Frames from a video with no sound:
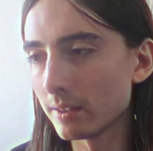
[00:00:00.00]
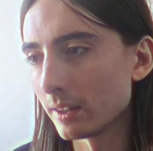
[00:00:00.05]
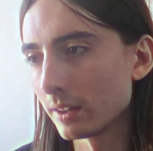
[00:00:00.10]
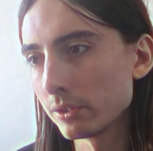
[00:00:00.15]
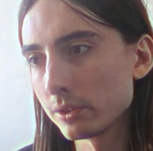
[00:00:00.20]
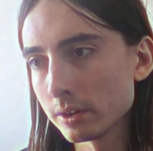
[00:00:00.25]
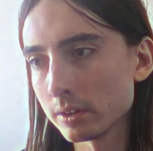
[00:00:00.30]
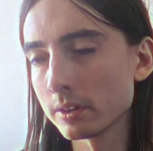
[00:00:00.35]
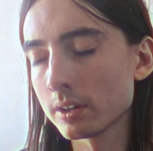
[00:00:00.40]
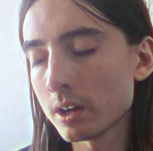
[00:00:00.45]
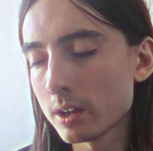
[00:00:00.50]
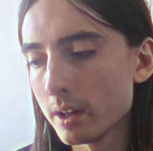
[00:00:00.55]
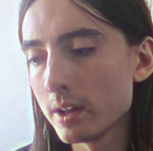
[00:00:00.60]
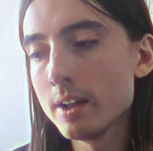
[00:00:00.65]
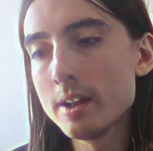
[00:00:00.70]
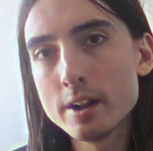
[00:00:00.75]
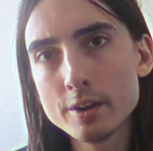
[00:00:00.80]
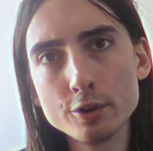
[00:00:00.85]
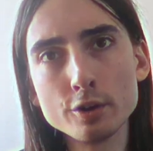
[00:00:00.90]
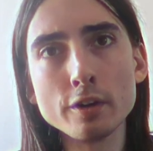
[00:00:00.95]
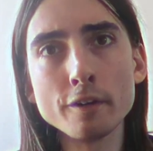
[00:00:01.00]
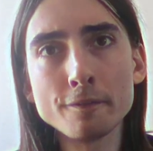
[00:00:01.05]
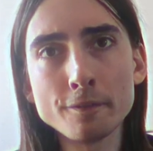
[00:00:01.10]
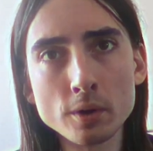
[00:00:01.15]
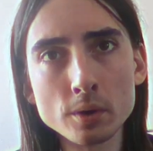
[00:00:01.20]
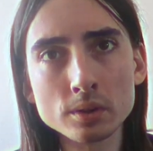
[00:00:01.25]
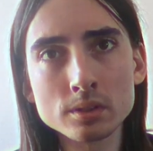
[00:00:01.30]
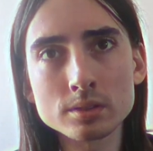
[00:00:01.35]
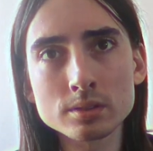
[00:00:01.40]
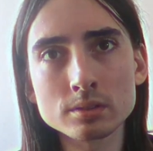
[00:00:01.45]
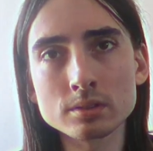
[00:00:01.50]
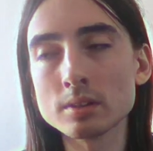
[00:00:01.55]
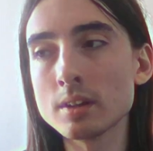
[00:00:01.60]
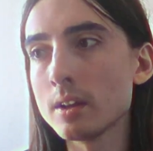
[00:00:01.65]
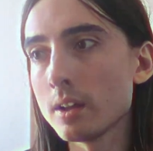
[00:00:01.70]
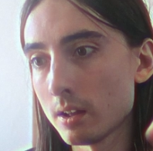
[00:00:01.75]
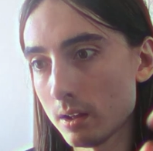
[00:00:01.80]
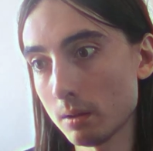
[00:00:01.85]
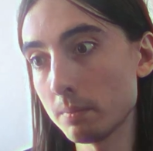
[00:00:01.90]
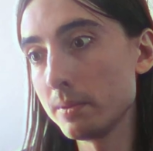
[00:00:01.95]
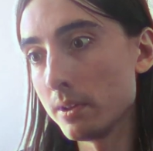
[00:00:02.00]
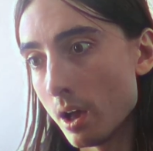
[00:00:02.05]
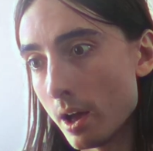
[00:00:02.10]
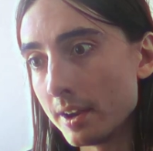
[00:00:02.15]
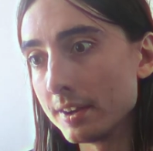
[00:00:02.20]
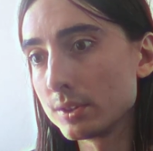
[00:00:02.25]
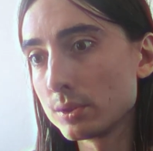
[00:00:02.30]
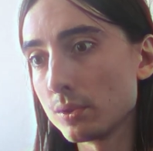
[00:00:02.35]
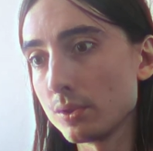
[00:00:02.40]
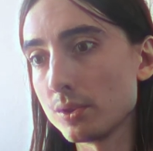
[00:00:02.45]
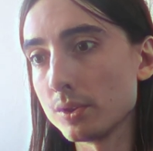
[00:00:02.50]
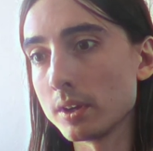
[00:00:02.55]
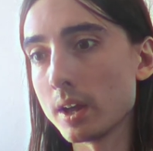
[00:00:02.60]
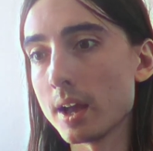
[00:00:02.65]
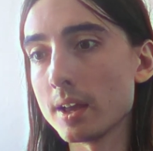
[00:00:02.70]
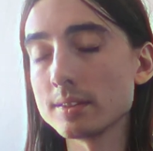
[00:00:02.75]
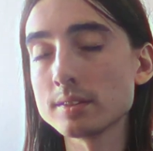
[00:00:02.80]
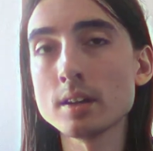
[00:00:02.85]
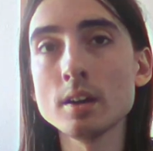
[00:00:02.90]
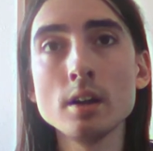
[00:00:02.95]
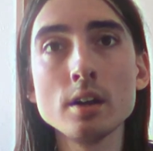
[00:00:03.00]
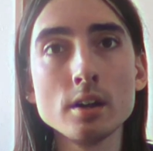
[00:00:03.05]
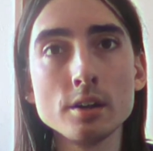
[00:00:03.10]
Like, there are folks, I'll be honest with you guys,